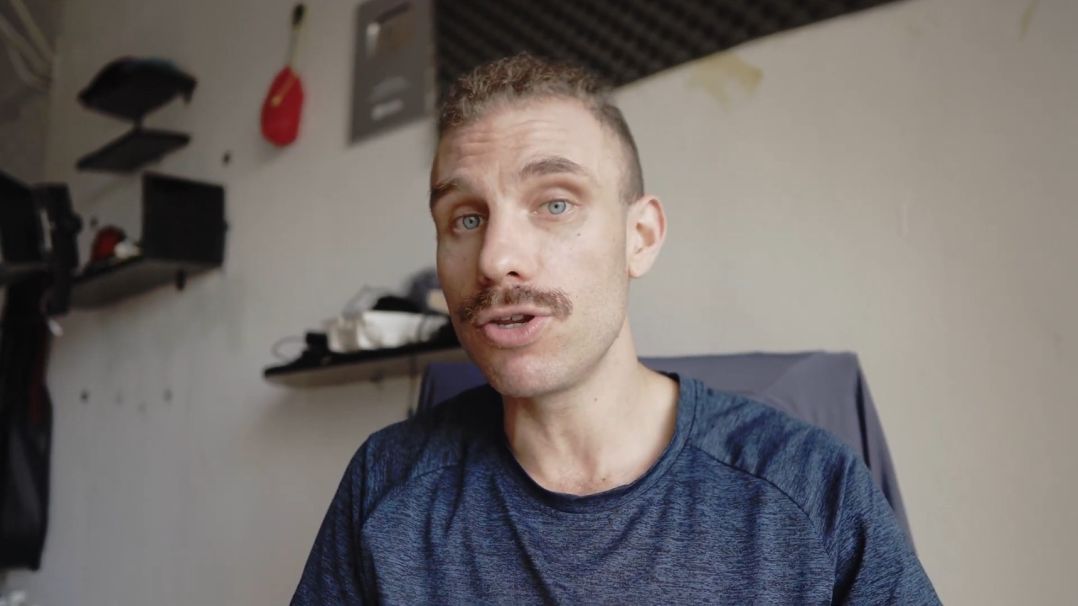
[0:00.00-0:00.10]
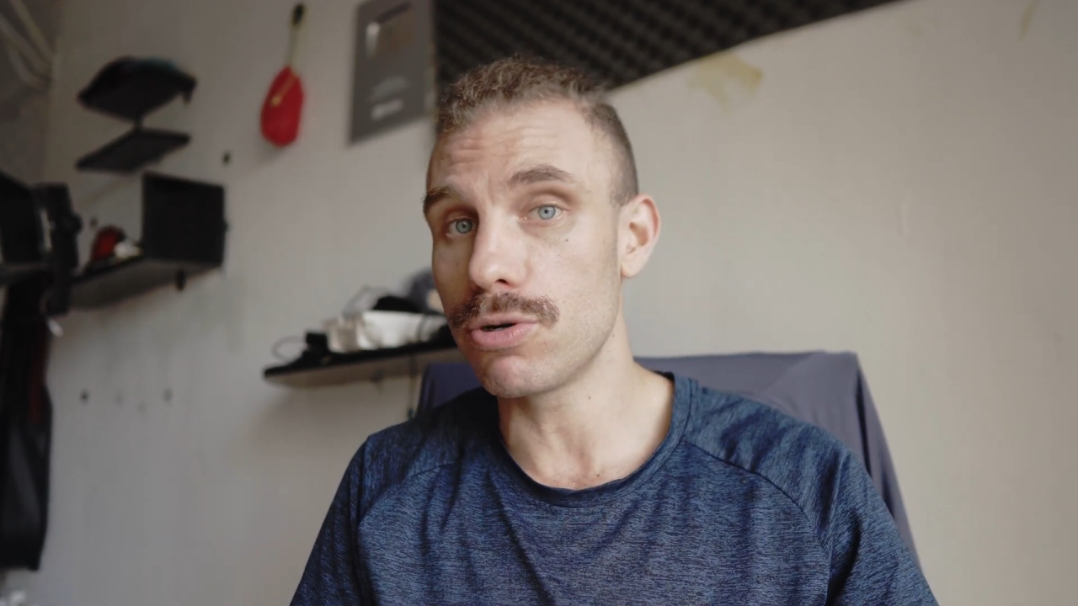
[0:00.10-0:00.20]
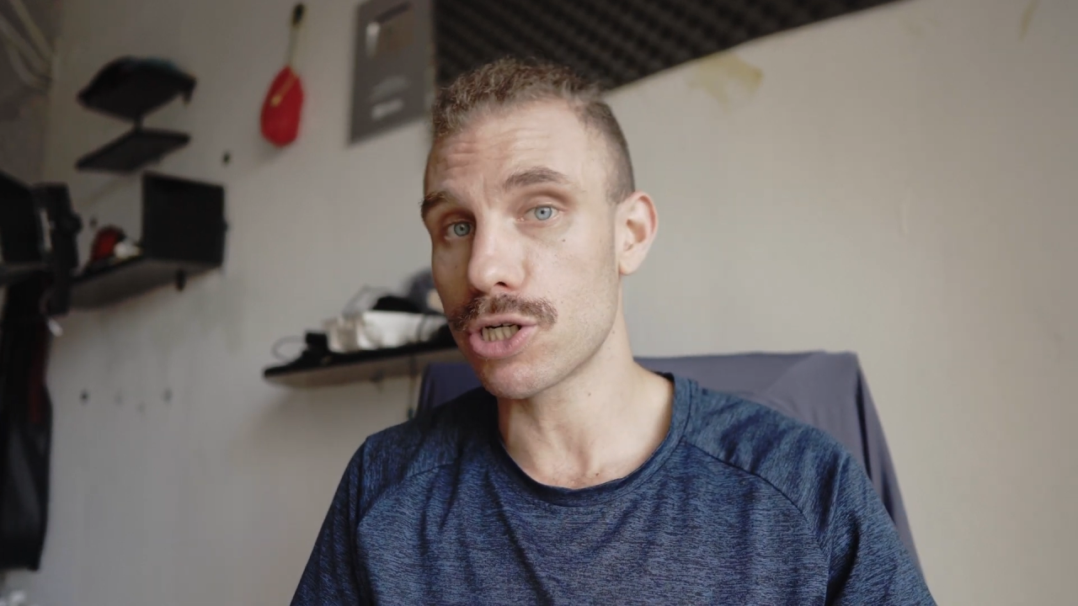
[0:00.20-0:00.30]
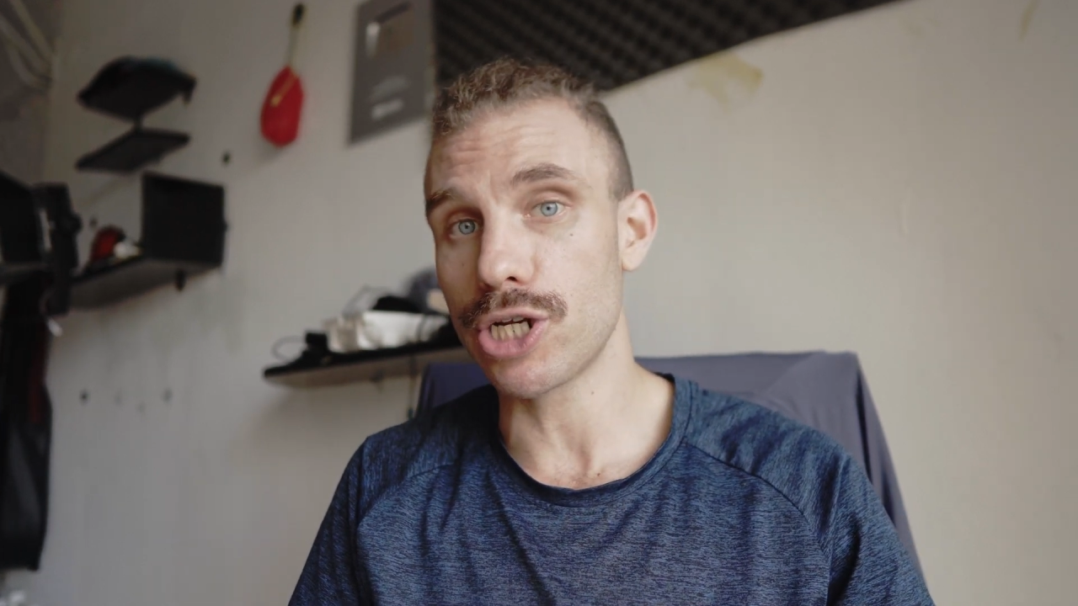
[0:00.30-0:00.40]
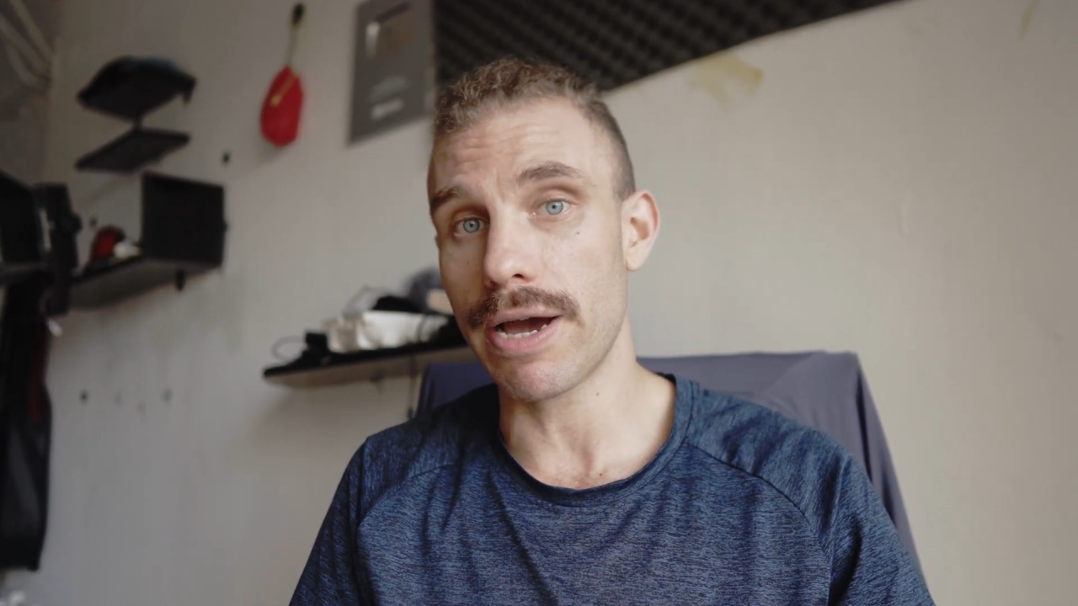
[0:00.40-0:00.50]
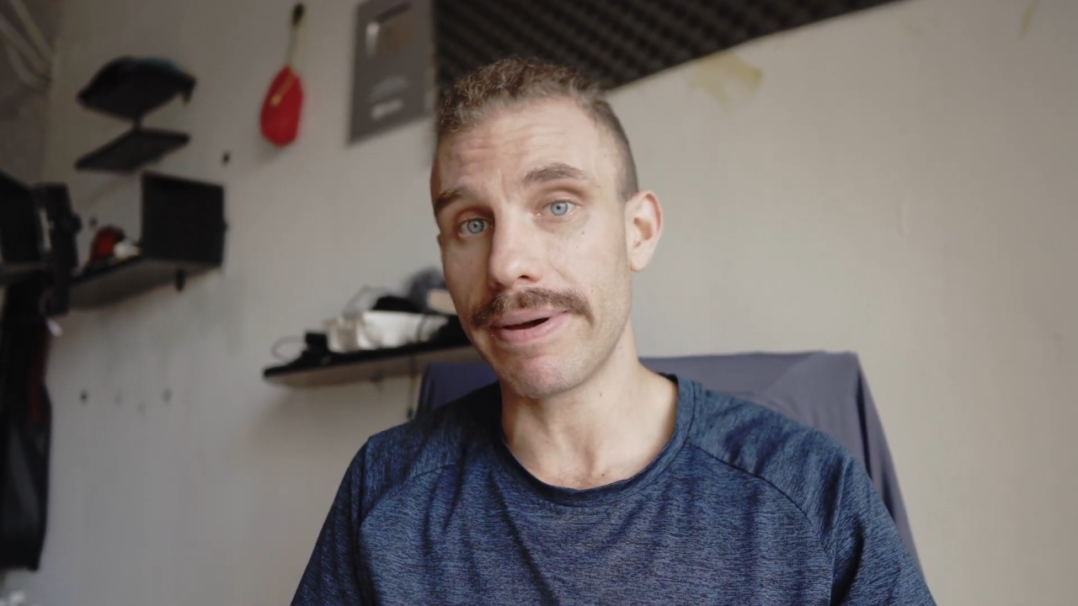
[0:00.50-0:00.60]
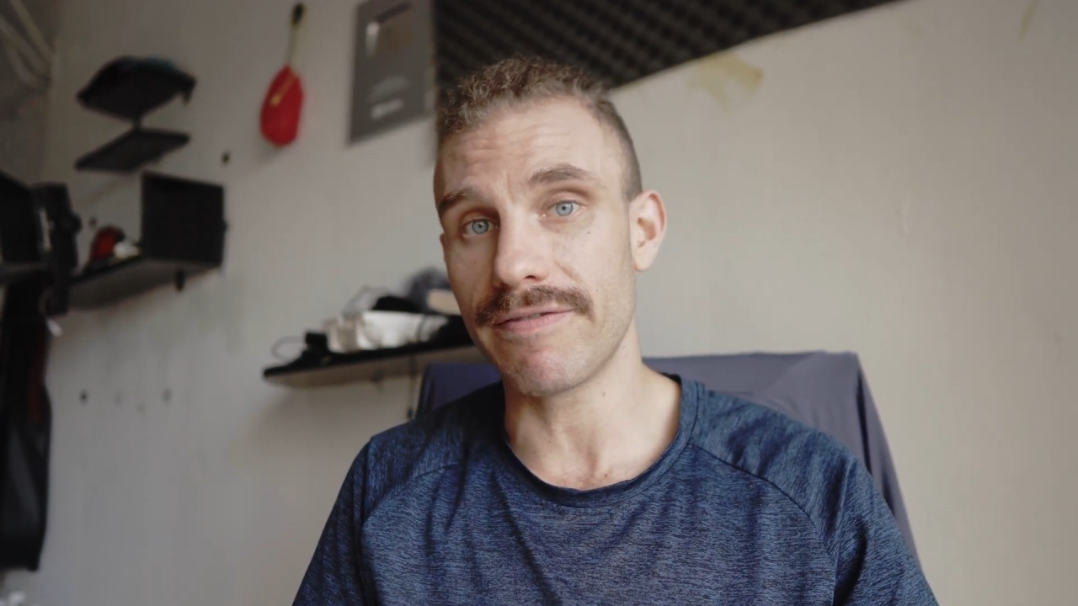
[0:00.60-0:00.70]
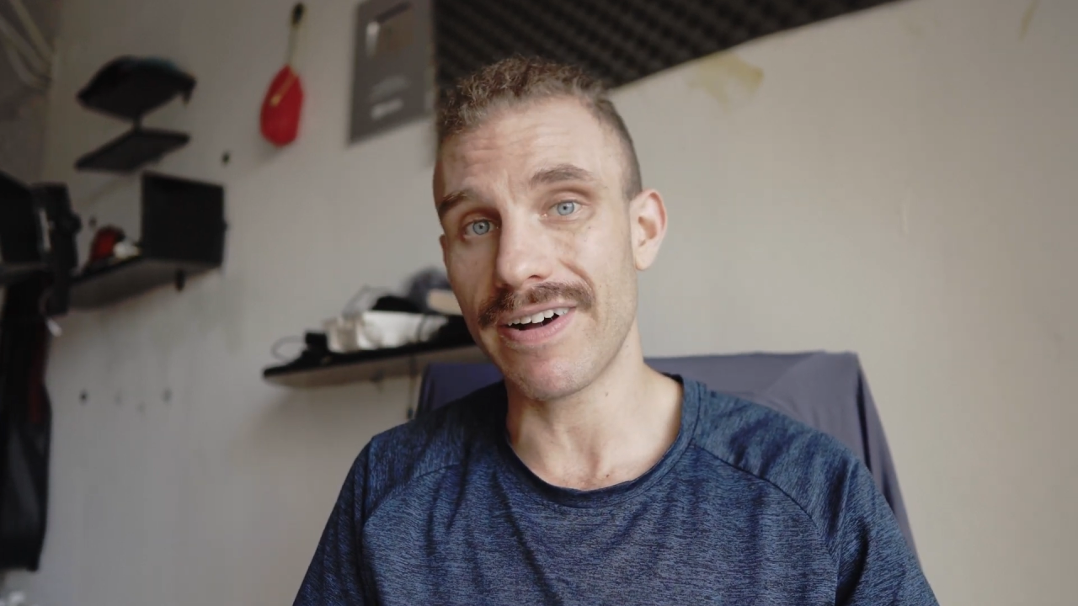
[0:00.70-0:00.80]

newer Xiaomi